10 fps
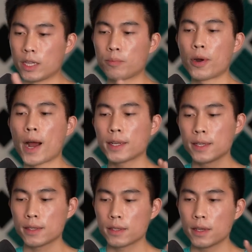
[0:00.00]

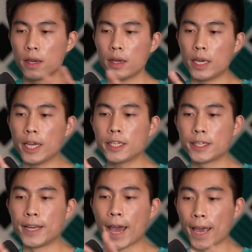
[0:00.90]
practice each
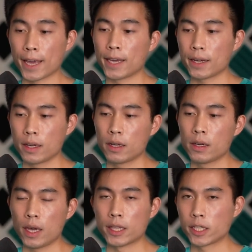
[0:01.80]
day
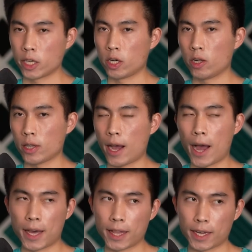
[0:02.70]
until
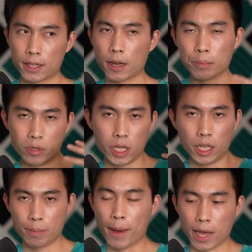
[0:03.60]
I like
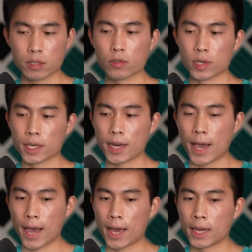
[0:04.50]
completely master it
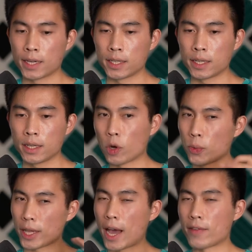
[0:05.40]
and don't
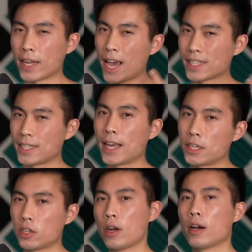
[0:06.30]
really have any
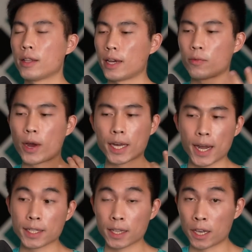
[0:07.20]
hesitation on like
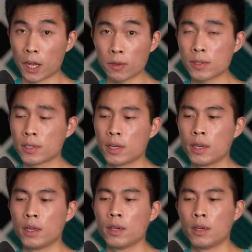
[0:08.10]
recognizing the notes.
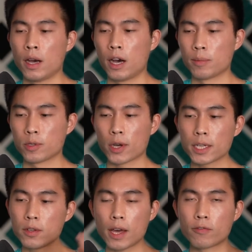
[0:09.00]
So I
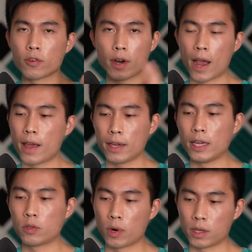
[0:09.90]
can do that for
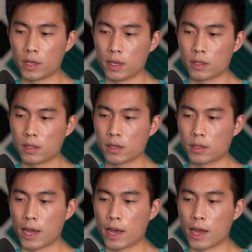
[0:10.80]
each one of these. Just